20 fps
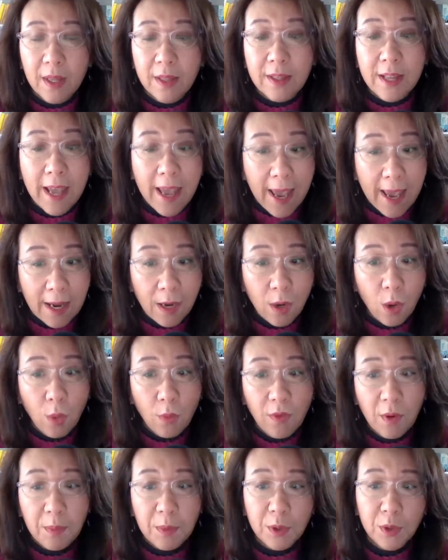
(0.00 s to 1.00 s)
the
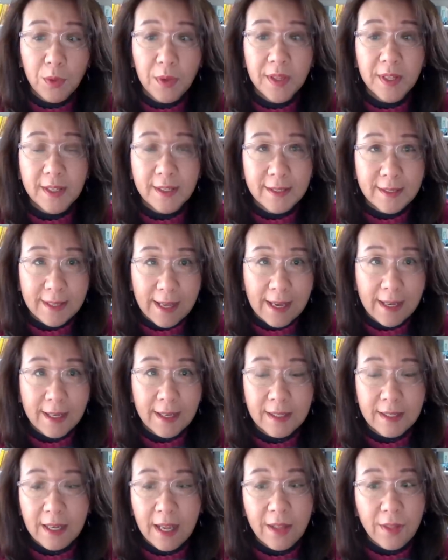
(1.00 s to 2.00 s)
handover between the
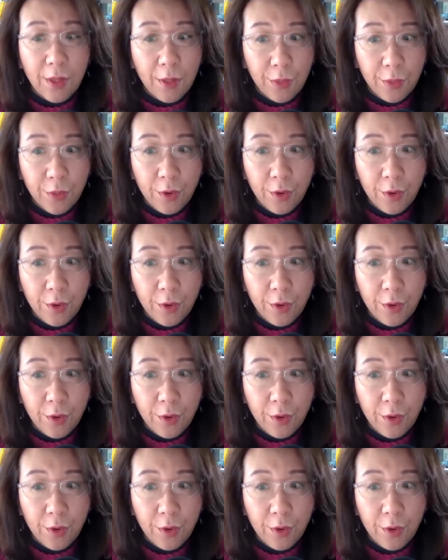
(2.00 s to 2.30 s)
second and the